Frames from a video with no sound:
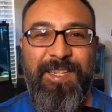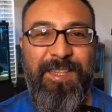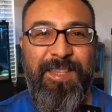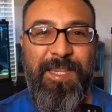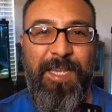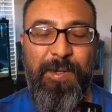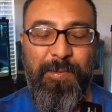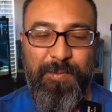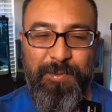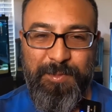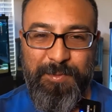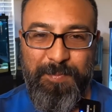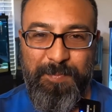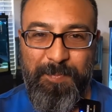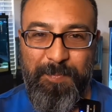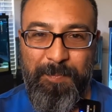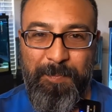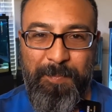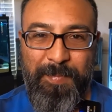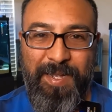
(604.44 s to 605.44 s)
that
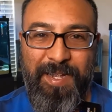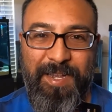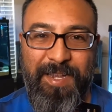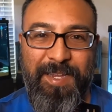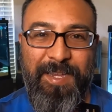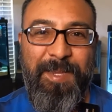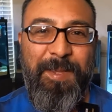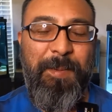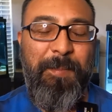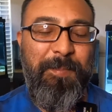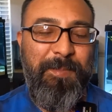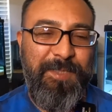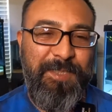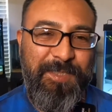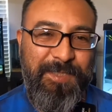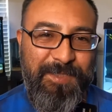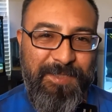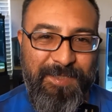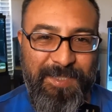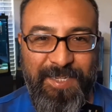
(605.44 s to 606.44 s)
was my
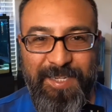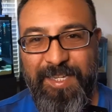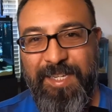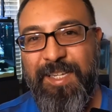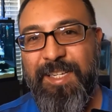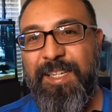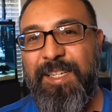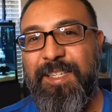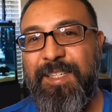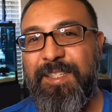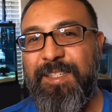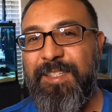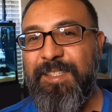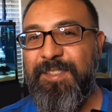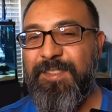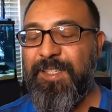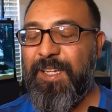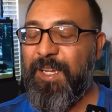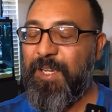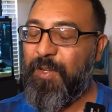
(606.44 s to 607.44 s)
mistake,
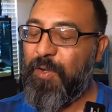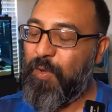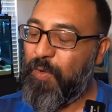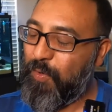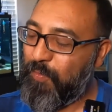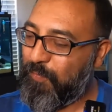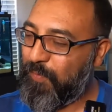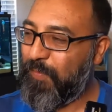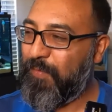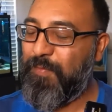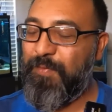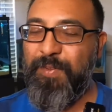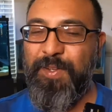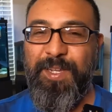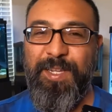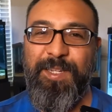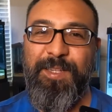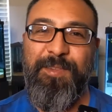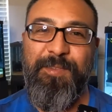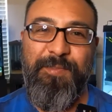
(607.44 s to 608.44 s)
is I
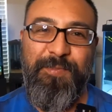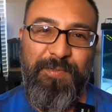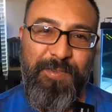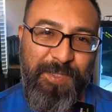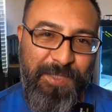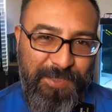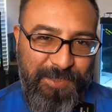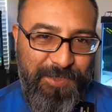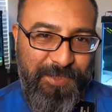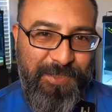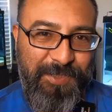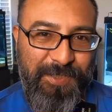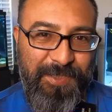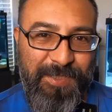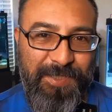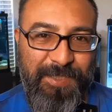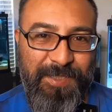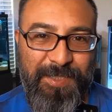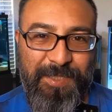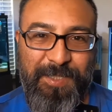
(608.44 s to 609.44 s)
overfed the fish.
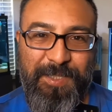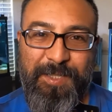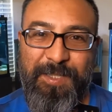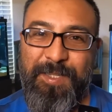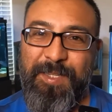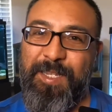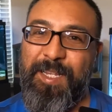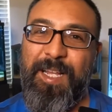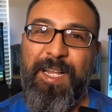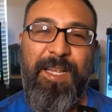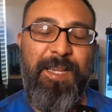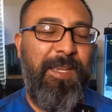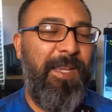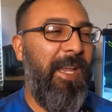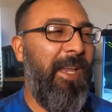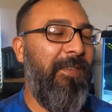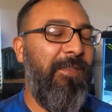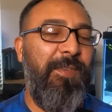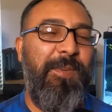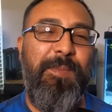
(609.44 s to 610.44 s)
I
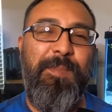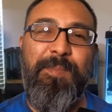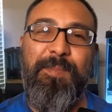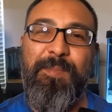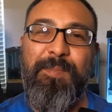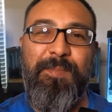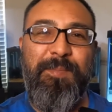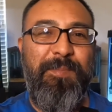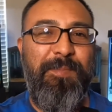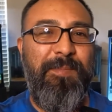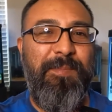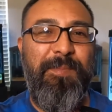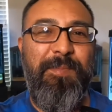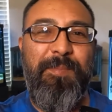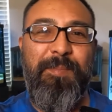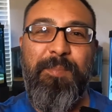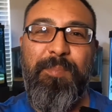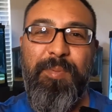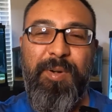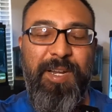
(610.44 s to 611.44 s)
gave them
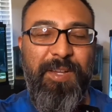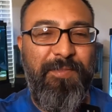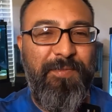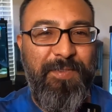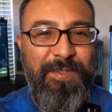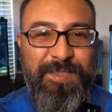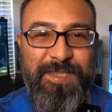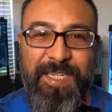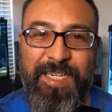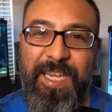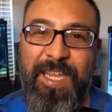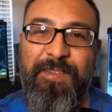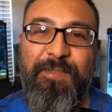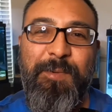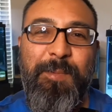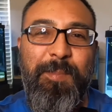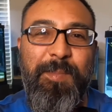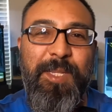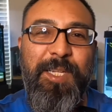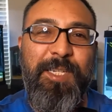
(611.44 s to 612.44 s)
breakfast, I gave
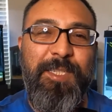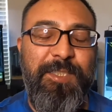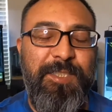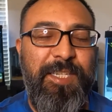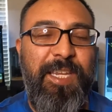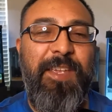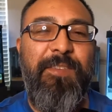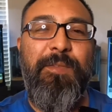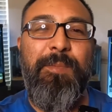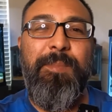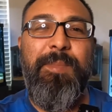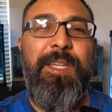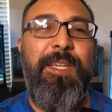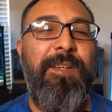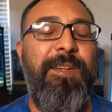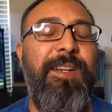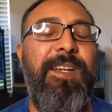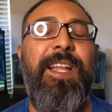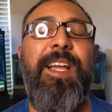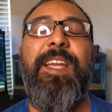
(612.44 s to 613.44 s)
them lunch, gave them
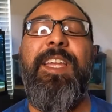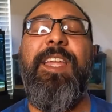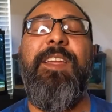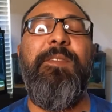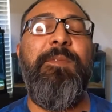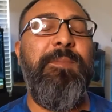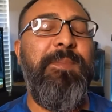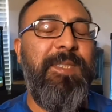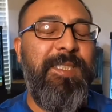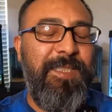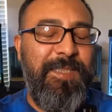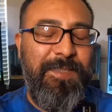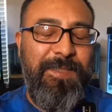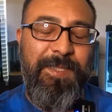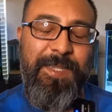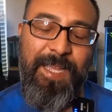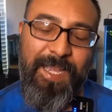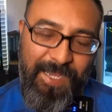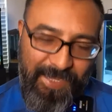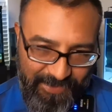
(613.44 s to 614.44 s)
dinner, and I gave them
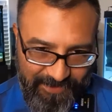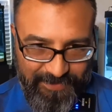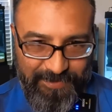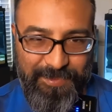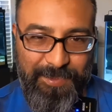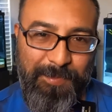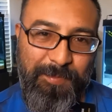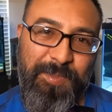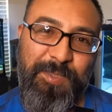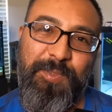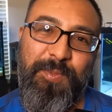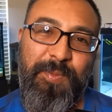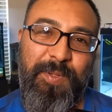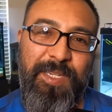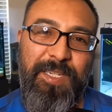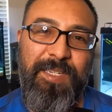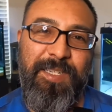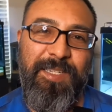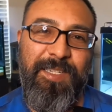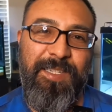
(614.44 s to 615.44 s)
snacks in
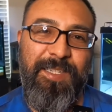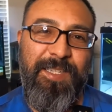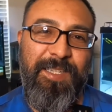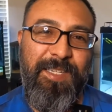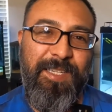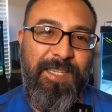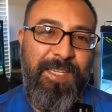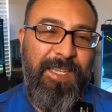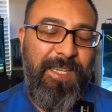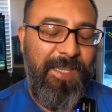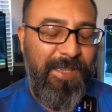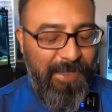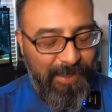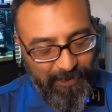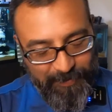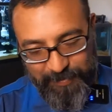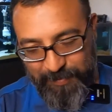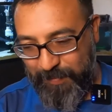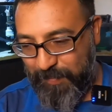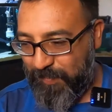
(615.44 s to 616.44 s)
between. And
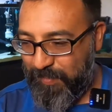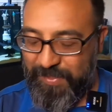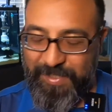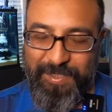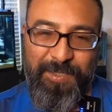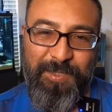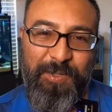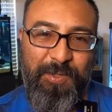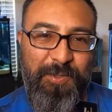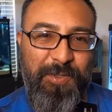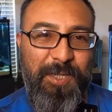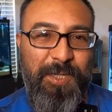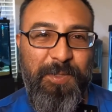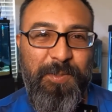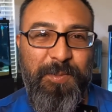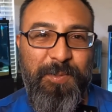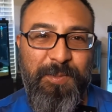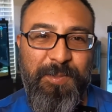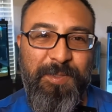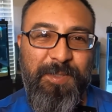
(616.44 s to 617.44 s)
that was a big
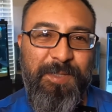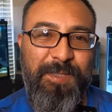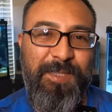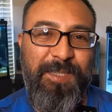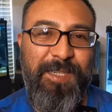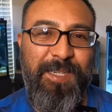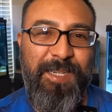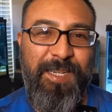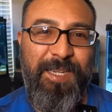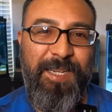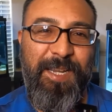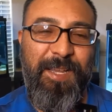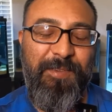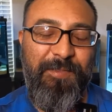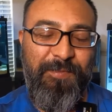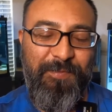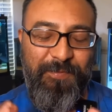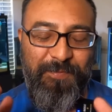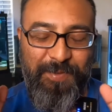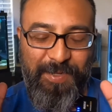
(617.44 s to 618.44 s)
no-no. And I
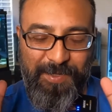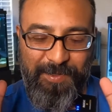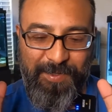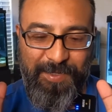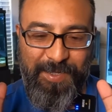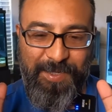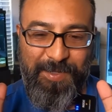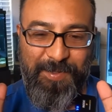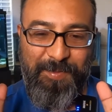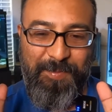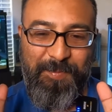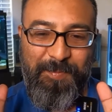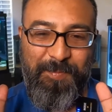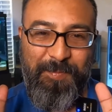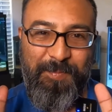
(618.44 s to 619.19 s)
found out